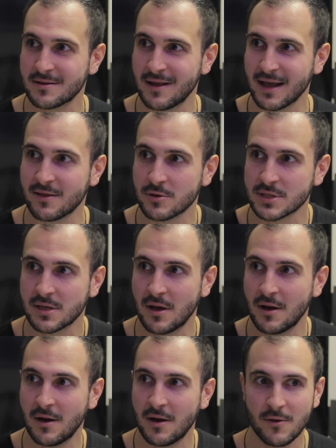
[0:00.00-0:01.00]
Like there's
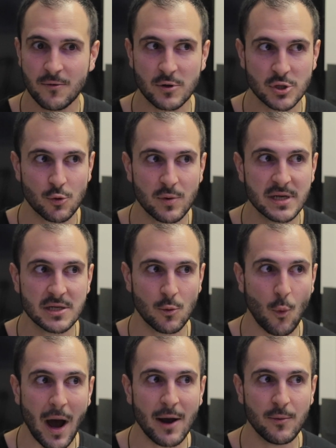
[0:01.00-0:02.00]
a
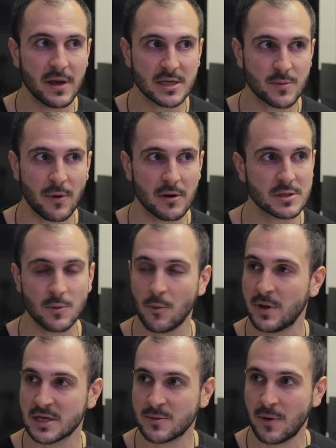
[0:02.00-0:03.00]
reason why we experienced what
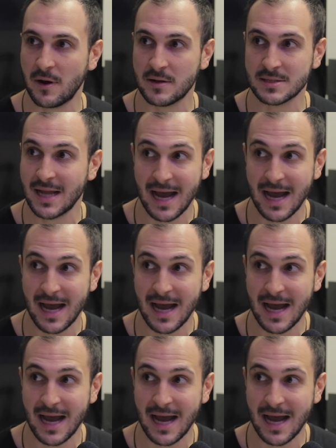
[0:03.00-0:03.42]
we experienced,